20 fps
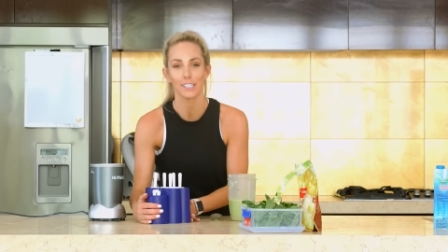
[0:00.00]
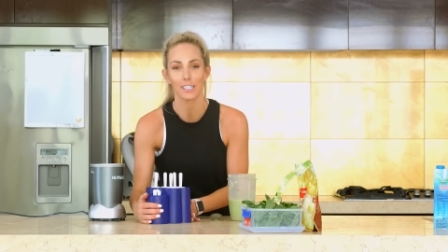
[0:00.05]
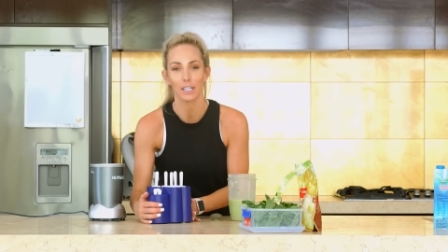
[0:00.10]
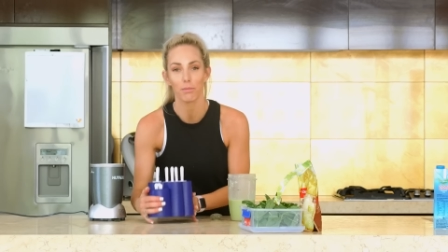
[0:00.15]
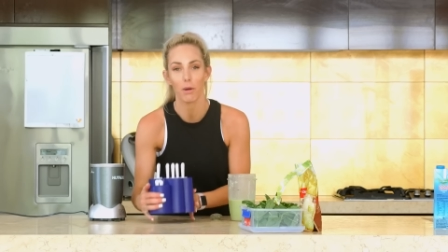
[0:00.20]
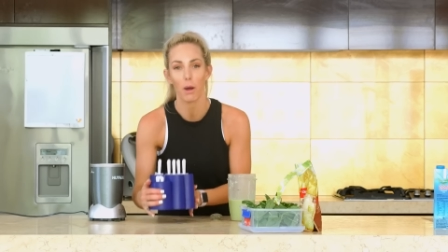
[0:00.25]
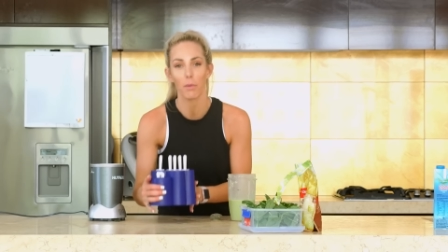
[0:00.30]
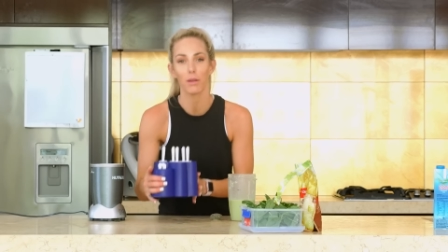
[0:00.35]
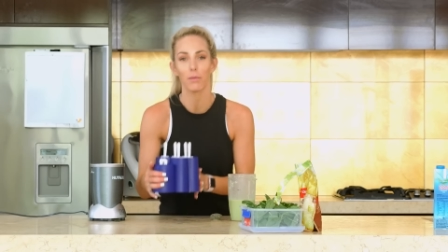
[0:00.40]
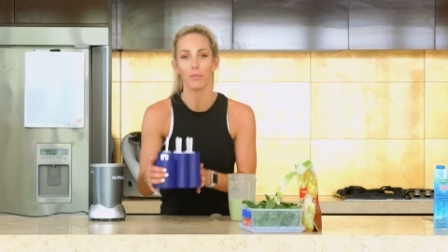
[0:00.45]
So I'm going
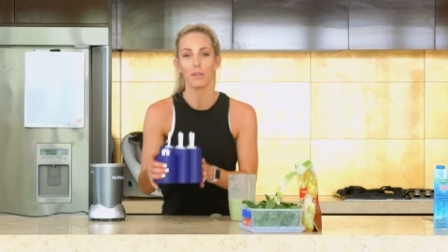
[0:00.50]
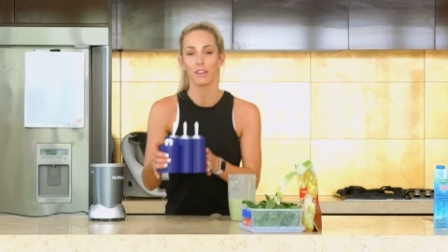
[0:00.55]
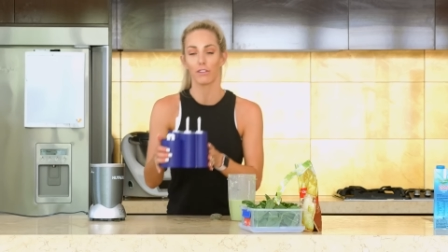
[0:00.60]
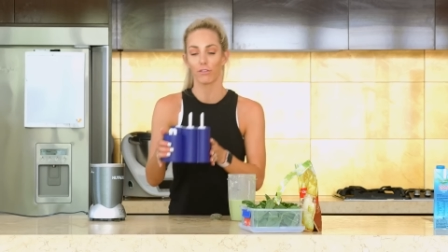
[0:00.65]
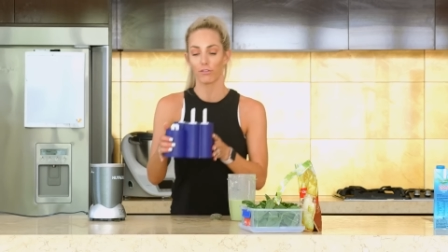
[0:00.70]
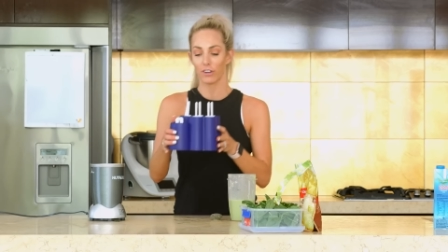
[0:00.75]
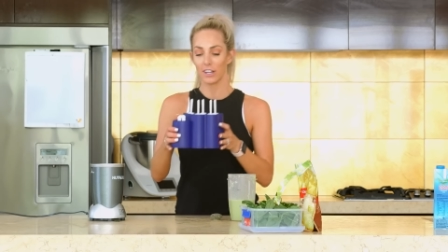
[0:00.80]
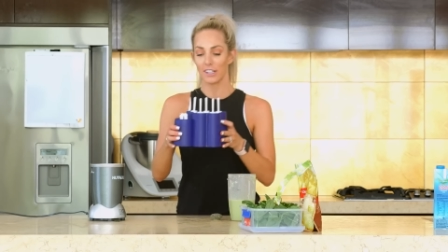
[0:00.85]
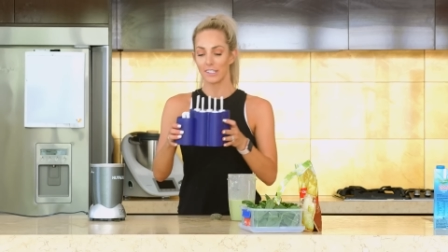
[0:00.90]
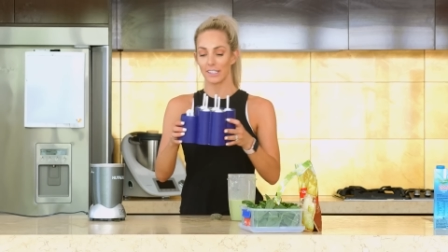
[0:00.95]
to pop them in the
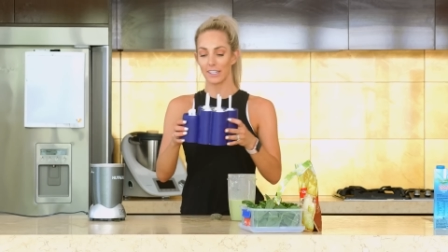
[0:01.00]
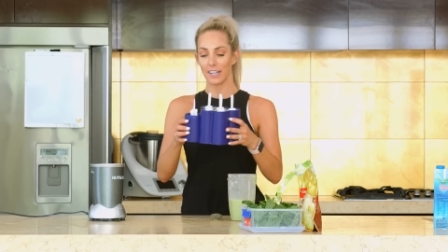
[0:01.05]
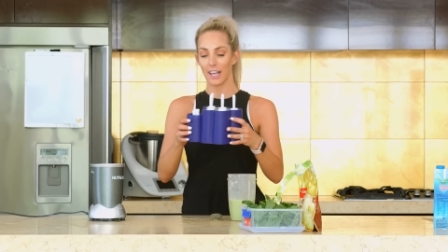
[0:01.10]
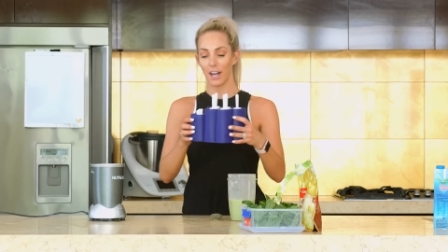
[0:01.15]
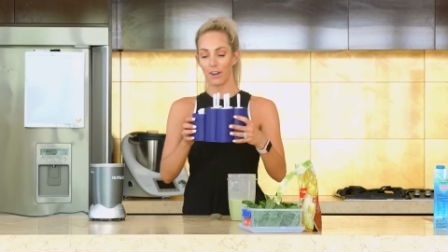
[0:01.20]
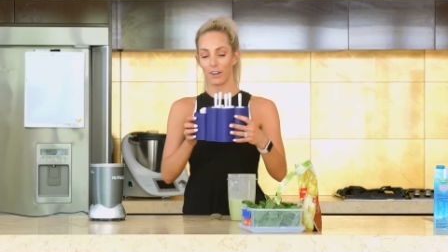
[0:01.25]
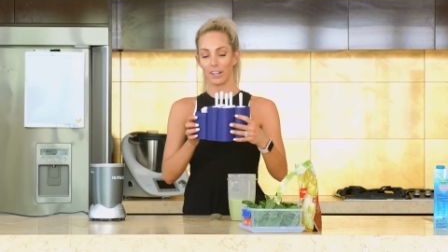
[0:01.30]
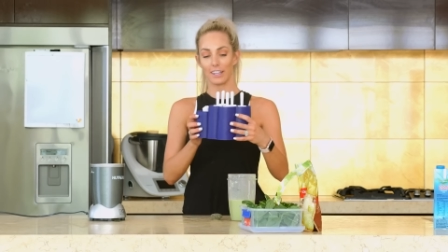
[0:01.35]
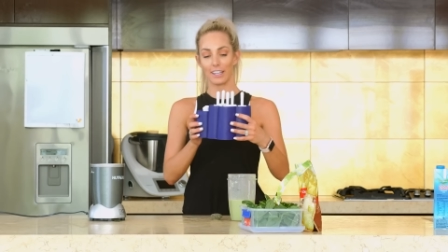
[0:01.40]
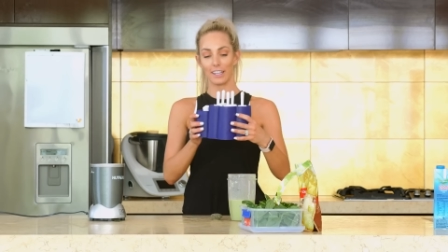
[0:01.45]
freezer
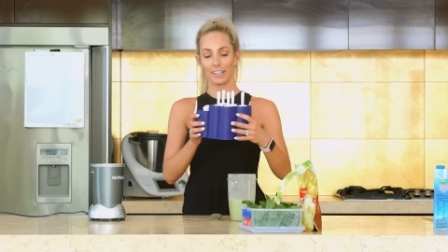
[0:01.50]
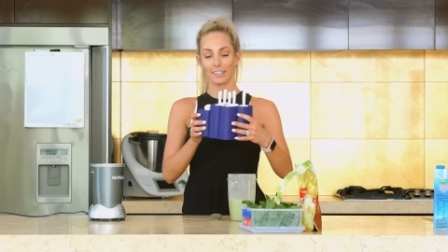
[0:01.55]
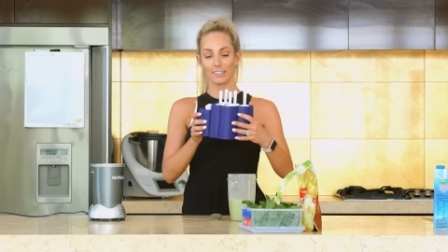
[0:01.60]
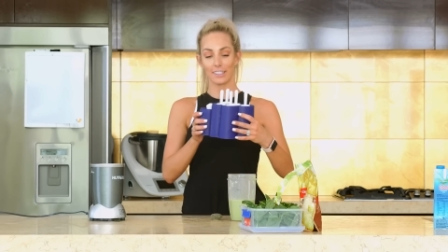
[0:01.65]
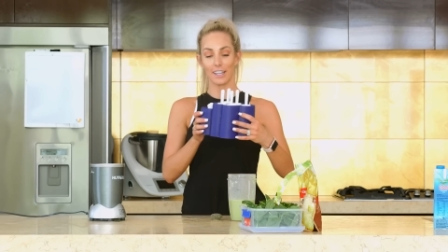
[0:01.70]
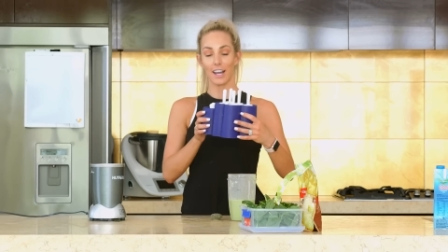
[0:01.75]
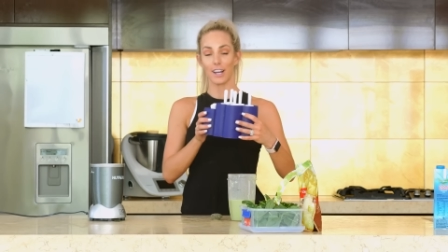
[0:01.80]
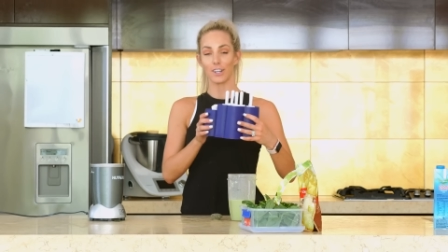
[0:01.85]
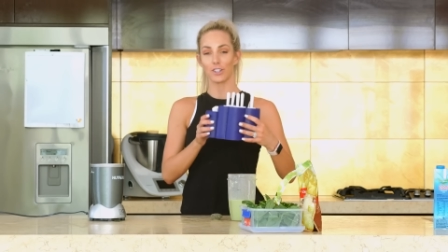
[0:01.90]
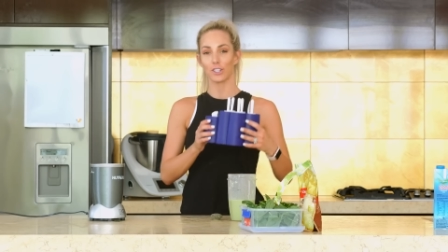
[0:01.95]
now, and then
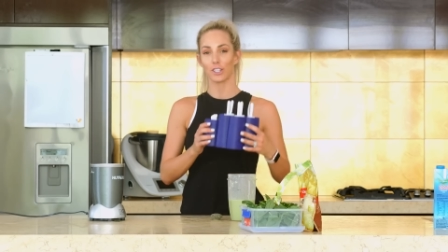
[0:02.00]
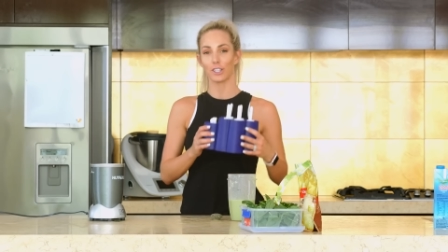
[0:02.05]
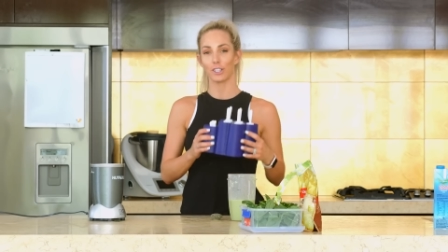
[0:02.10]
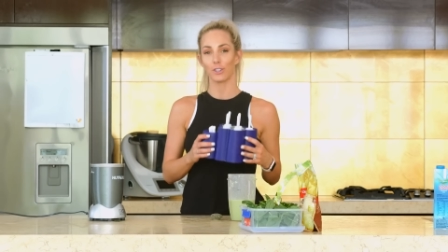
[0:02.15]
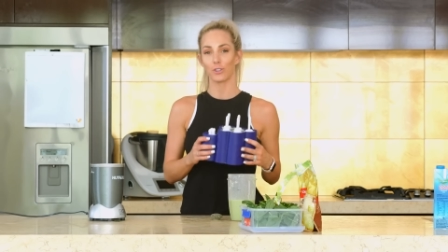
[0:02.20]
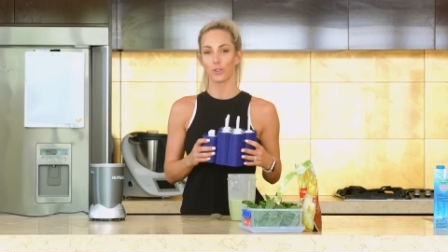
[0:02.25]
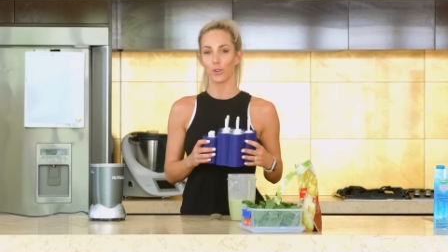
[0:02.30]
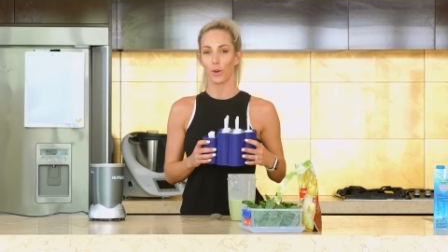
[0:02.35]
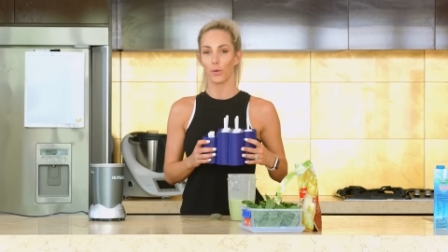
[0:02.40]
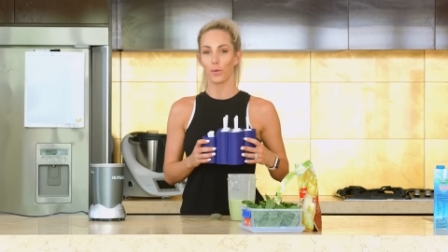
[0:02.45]
Taj can
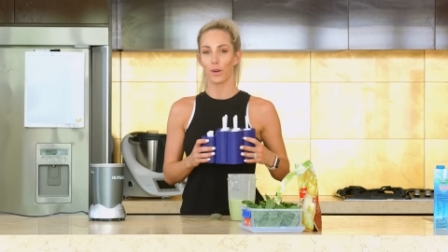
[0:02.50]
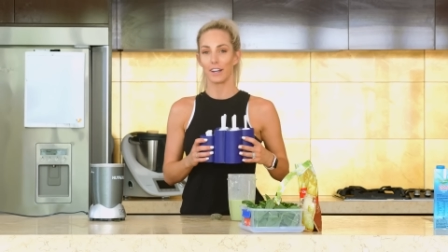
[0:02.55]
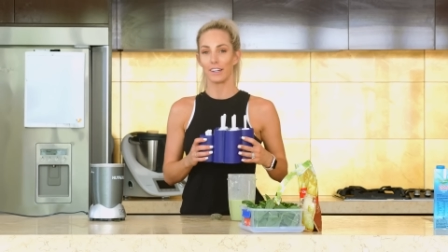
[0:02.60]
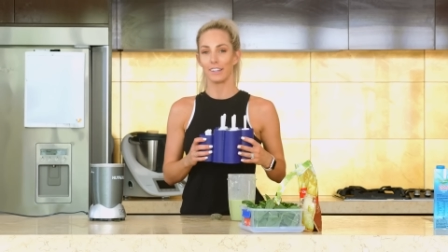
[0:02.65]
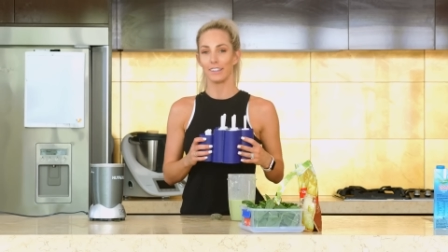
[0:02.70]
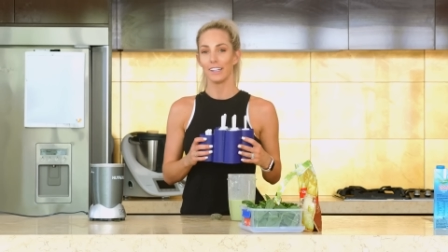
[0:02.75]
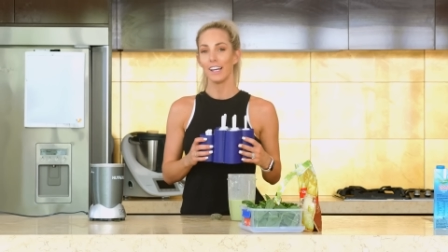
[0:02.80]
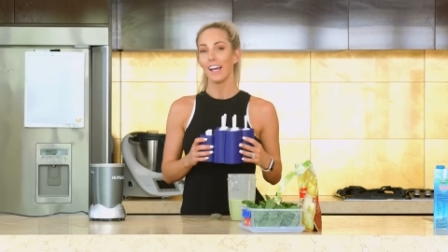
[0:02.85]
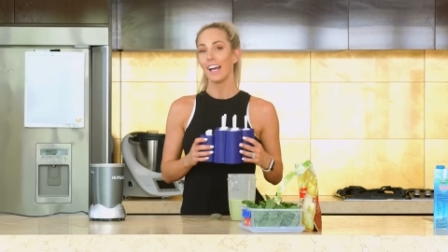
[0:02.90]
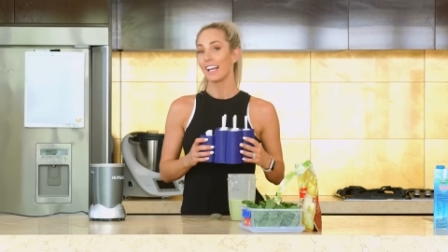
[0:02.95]
enjoy
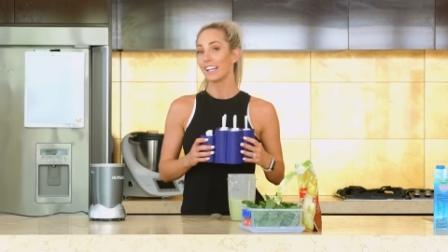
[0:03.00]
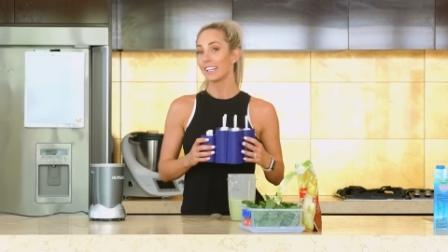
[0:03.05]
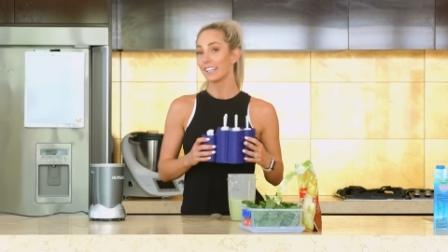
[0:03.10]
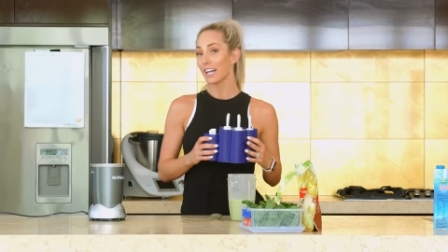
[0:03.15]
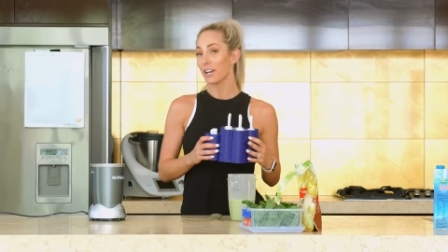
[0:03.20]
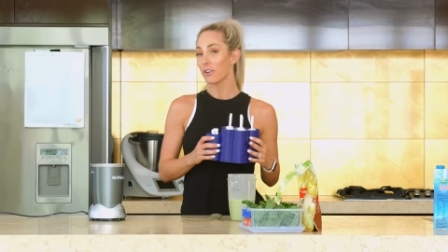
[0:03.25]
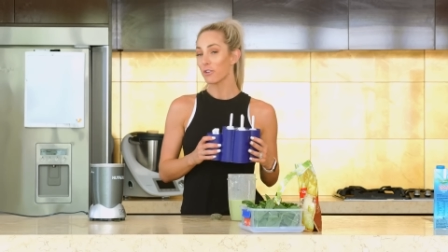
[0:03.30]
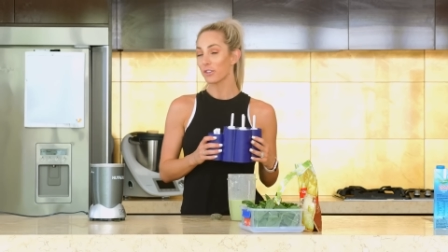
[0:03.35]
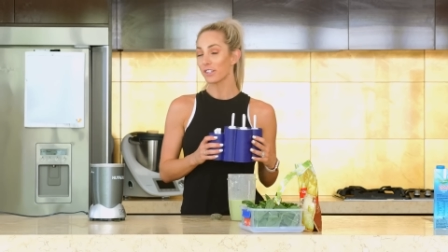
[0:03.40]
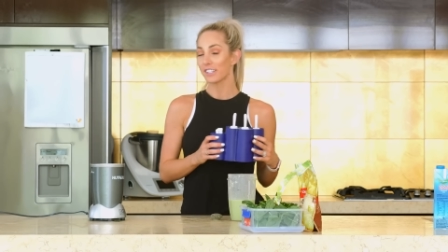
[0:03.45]
one
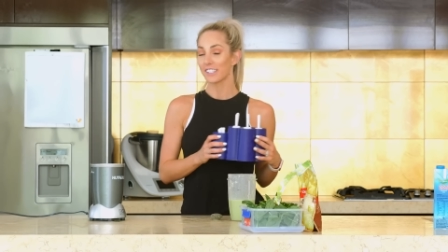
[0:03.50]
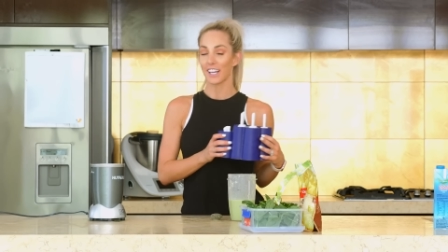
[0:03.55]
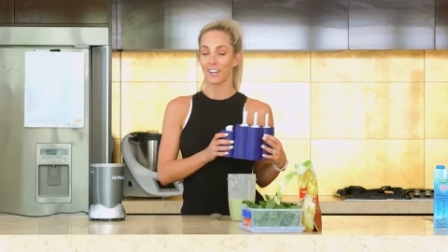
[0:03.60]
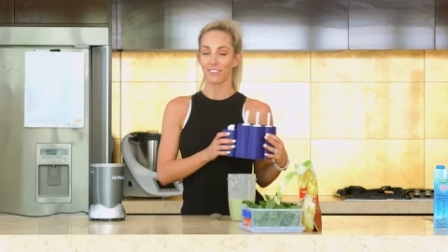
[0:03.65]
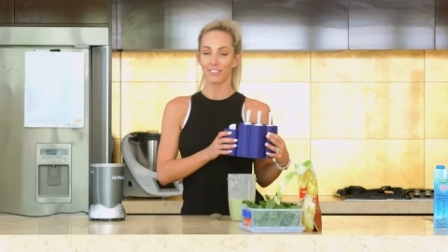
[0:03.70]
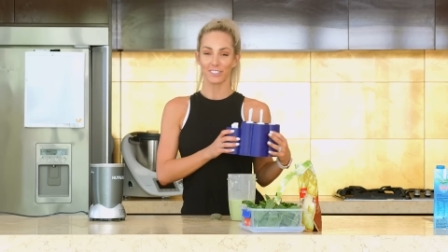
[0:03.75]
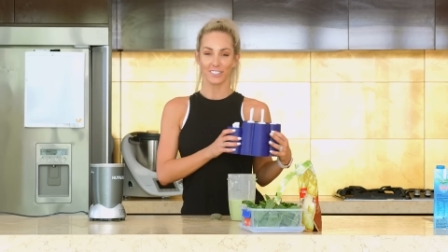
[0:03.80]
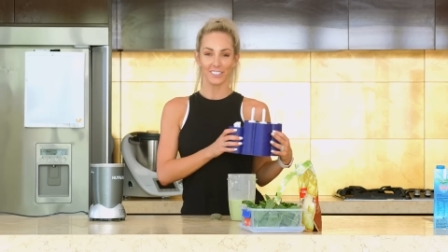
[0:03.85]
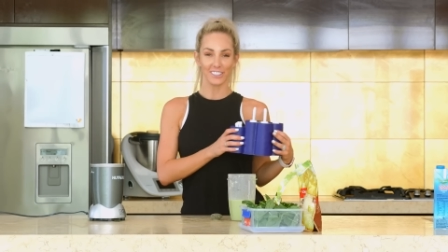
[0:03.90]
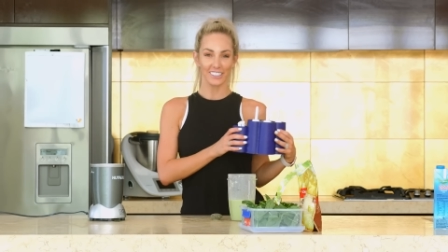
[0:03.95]
later on this
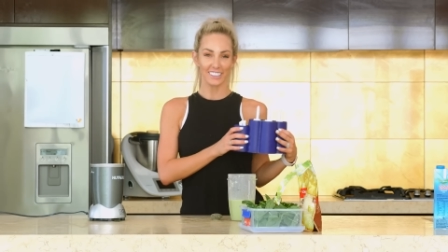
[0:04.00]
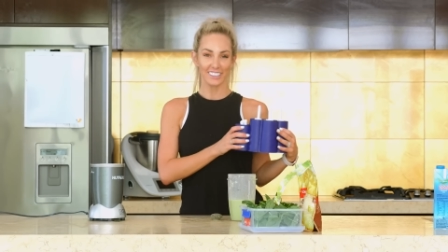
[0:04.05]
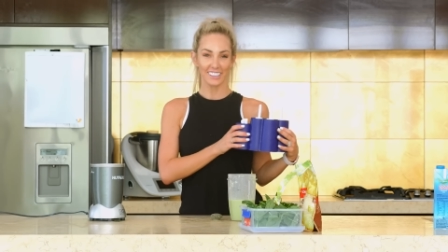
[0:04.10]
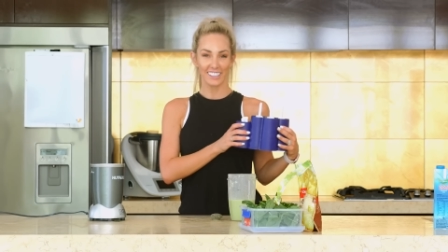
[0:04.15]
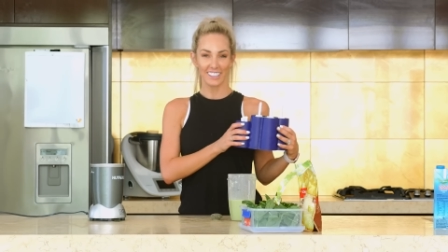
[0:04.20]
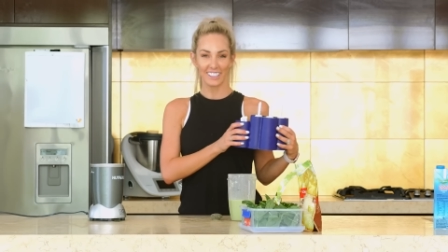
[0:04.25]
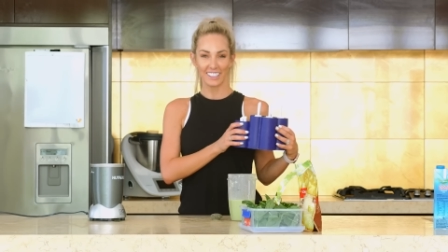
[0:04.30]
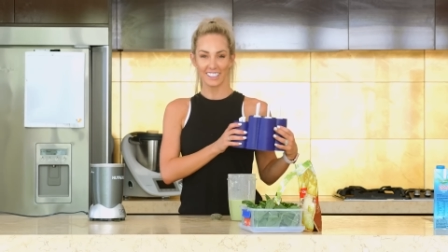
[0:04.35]
afternoon.